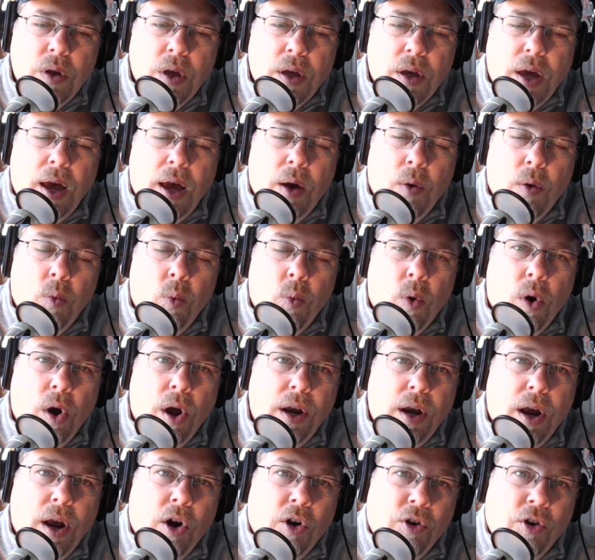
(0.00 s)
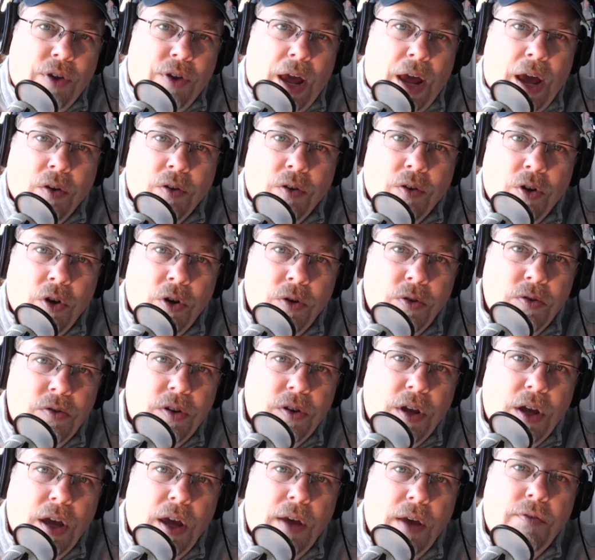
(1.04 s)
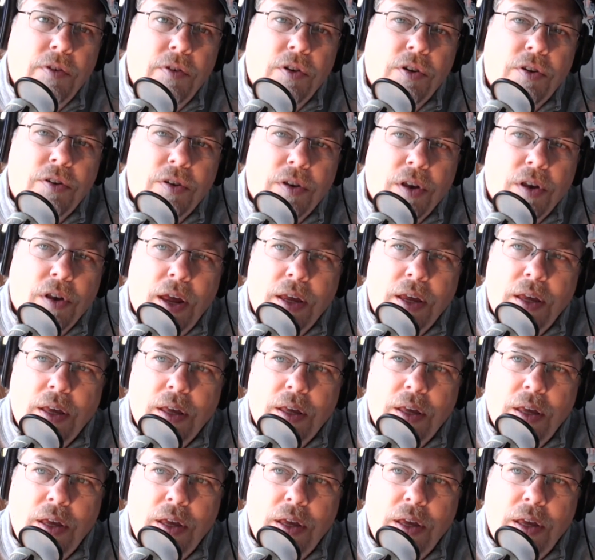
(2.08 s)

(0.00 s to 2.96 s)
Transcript: what our downloads have looked like